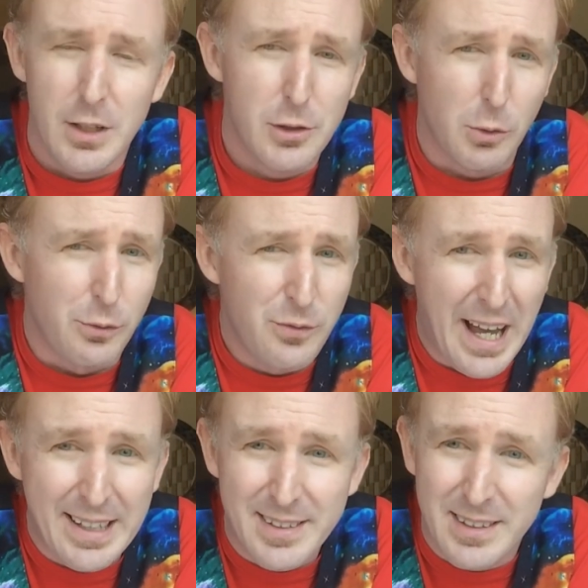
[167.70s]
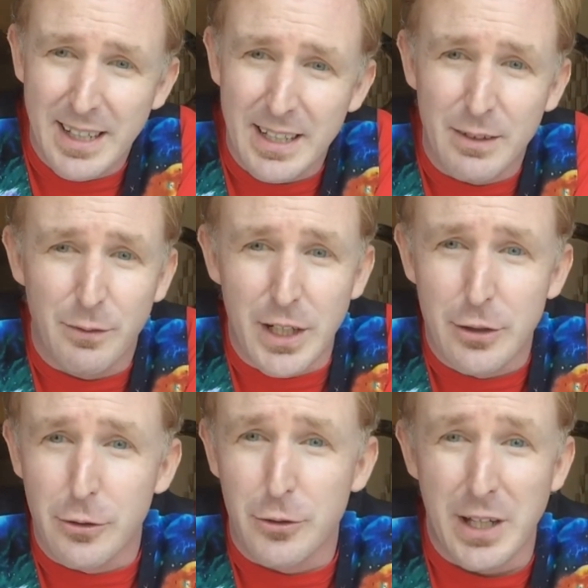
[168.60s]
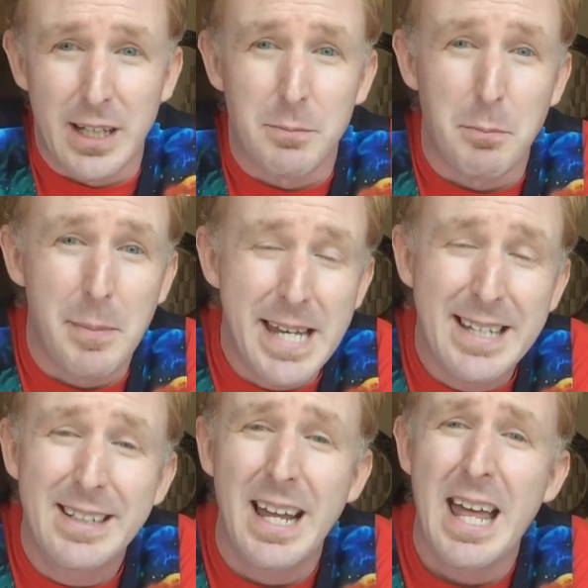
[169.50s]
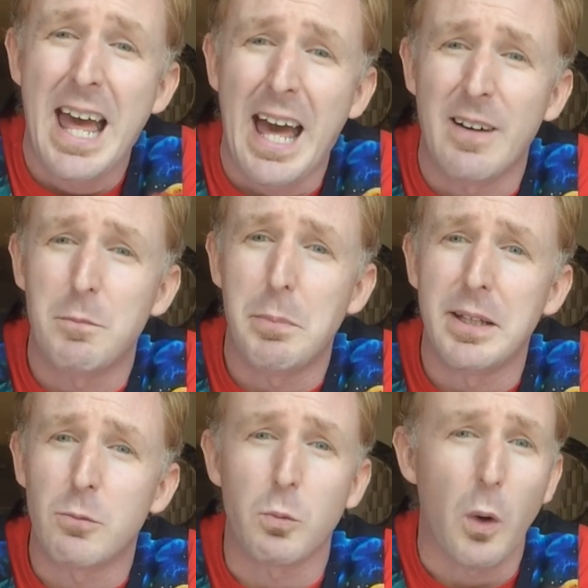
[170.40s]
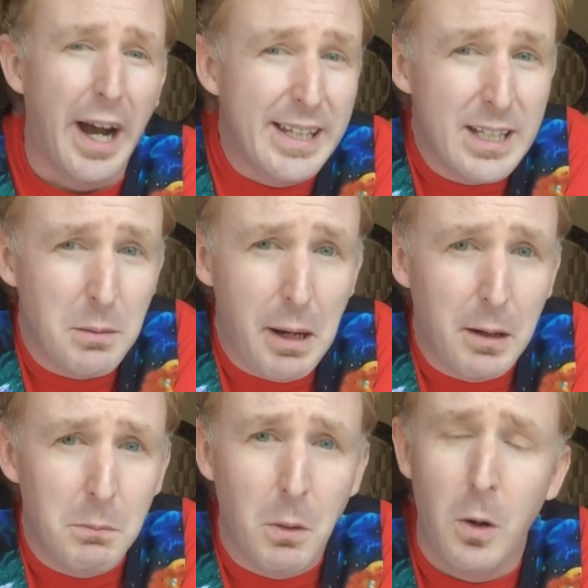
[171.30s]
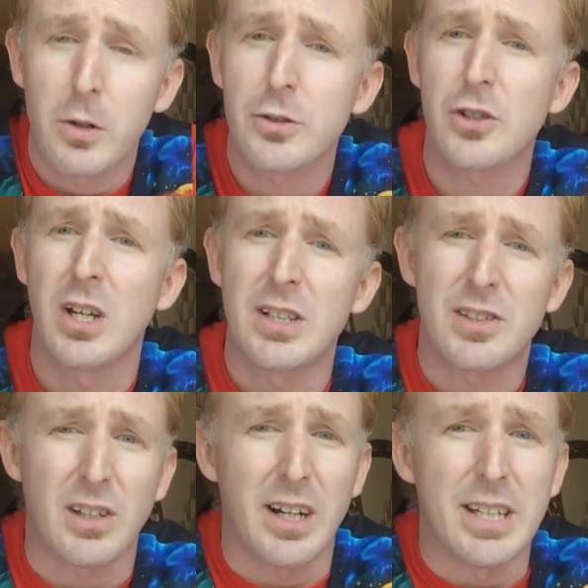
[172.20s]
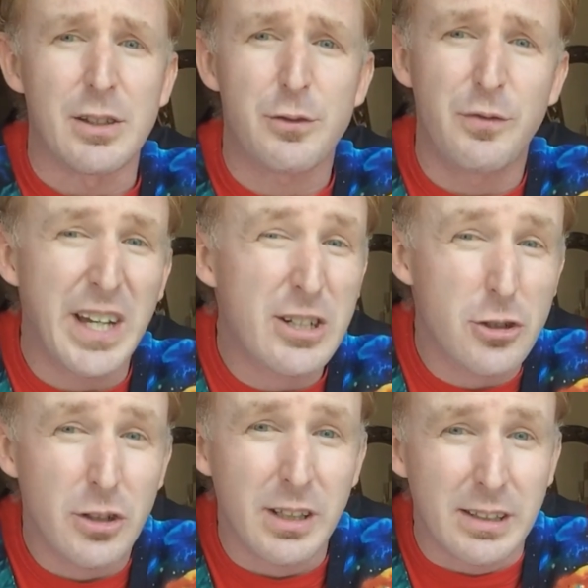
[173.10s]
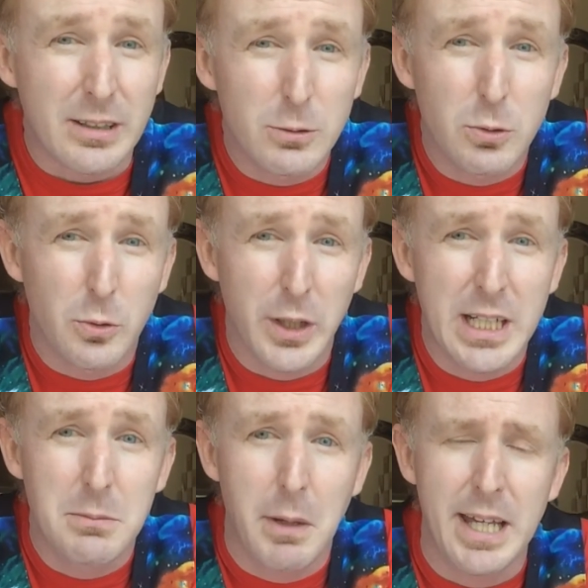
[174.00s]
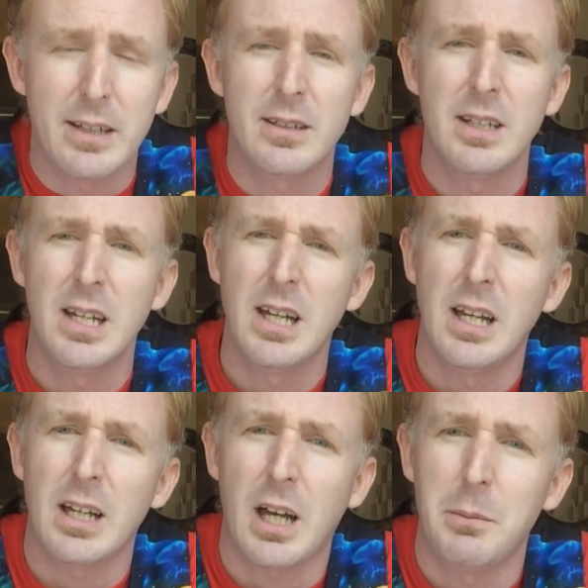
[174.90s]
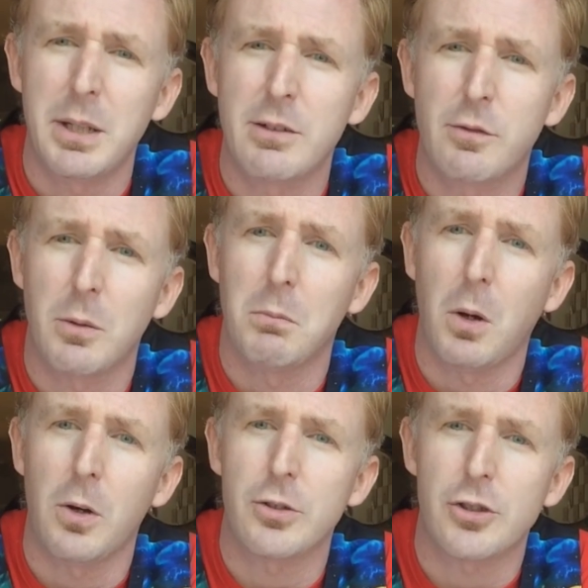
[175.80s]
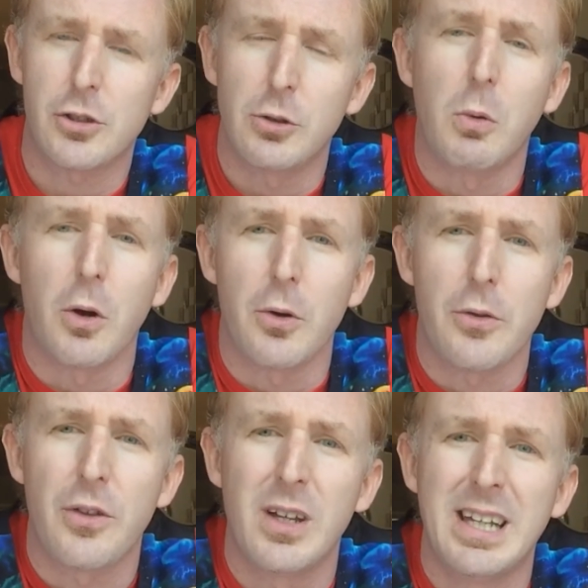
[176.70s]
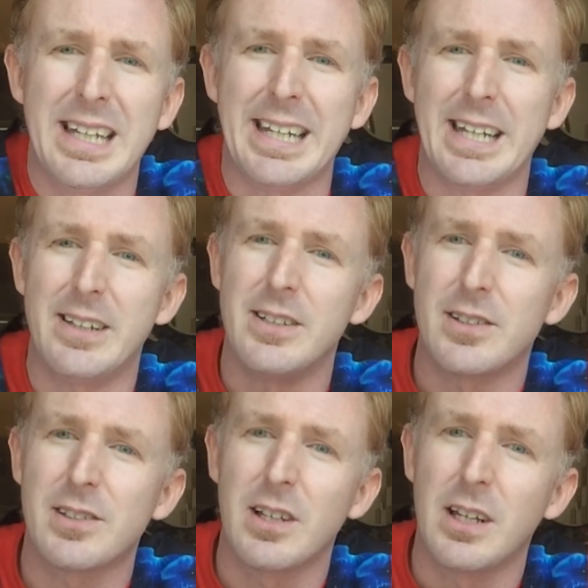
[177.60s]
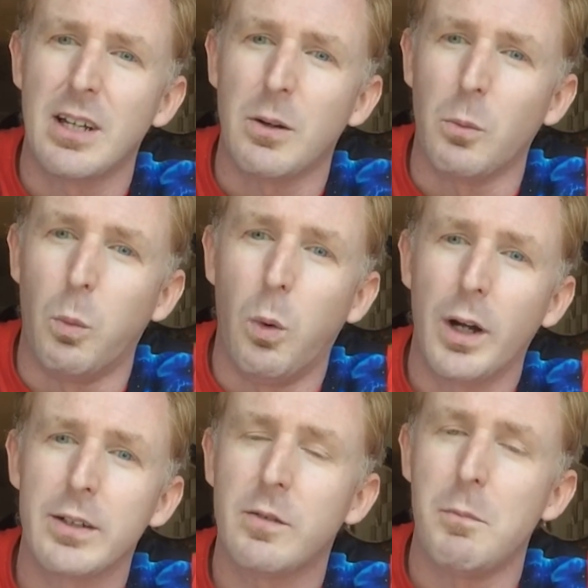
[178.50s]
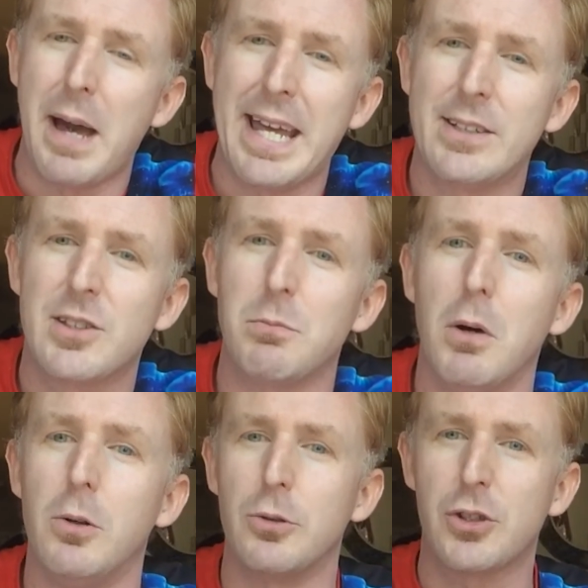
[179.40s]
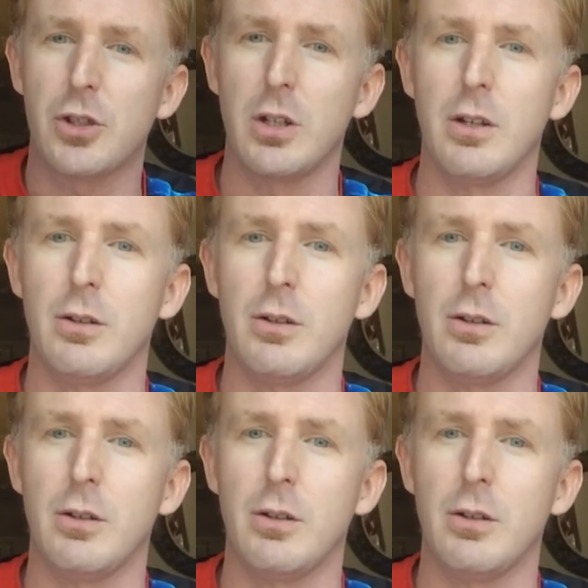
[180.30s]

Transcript: So fascinating features, and men have been writing about Mars, science fiction, and little green men coming from Mars to Earth. It is one of man's most